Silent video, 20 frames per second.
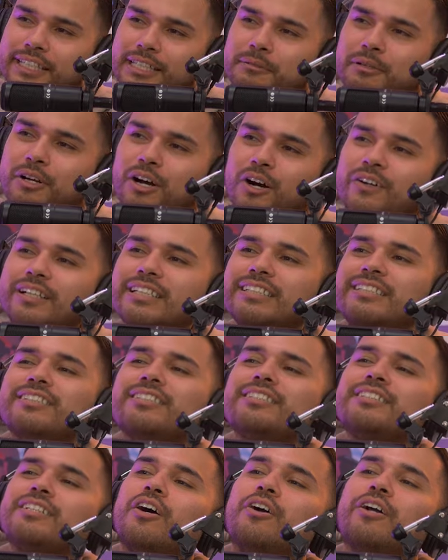keep going
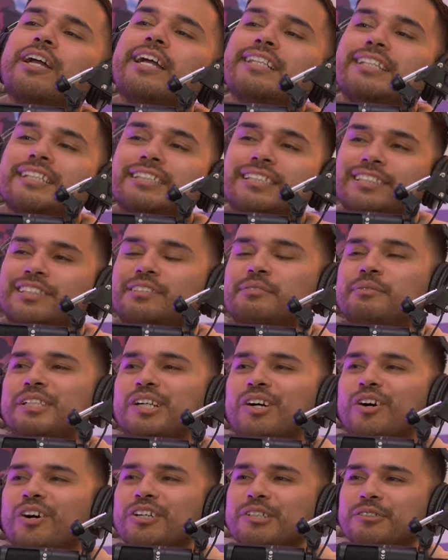until you okay. This is going to
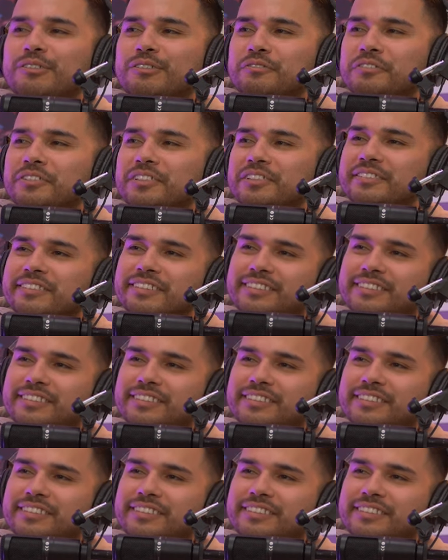be a hard one for them.